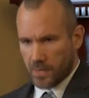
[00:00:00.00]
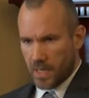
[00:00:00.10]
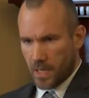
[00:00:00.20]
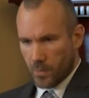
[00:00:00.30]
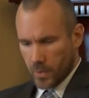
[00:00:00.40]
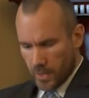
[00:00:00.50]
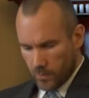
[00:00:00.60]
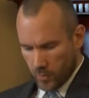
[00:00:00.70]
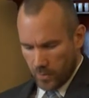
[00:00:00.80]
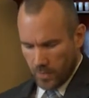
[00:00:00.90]
down, but they
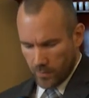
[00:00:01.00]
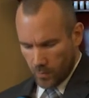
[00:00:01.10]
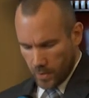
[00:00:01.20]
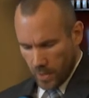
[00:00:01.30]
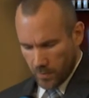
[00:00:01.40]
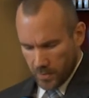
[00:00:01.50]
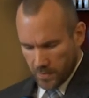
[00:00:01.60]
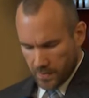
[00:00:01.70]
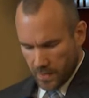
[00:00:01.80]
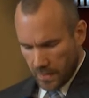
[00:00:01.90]
brought everyone up
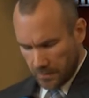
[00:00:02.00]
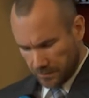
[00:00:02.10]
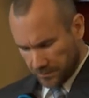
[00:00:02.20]
instead.